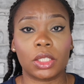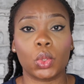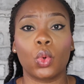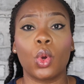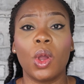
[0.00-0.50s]

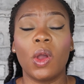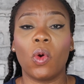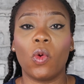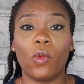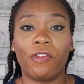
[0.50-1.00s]
So
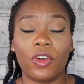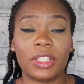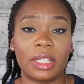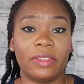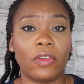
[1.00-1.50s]

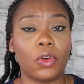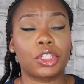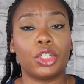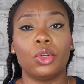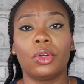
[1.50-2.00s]
first thing
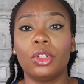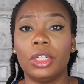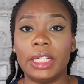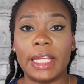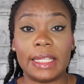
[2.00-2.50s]
first, you're going to
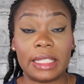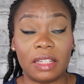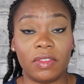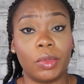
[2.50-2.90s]
need a CV,